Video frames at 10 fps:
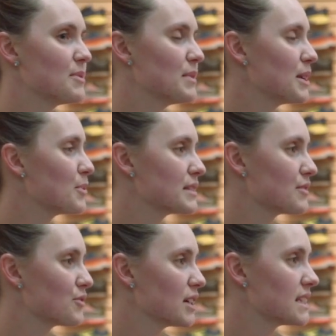meet up with
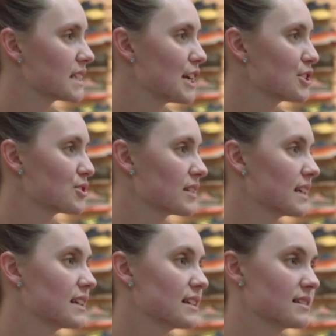some friends
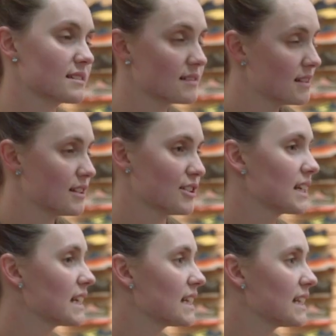occasionally, because you're
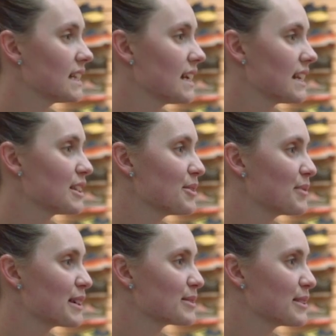going to get it in. You
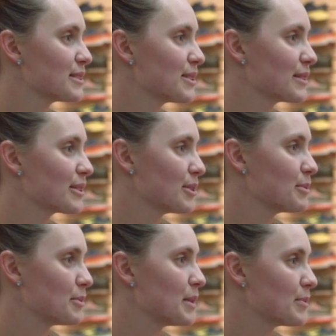might as well do it with a group
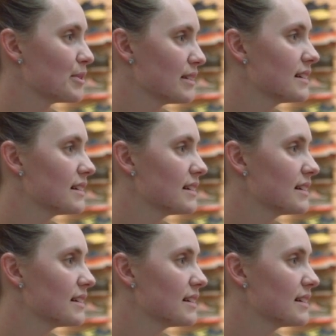of people.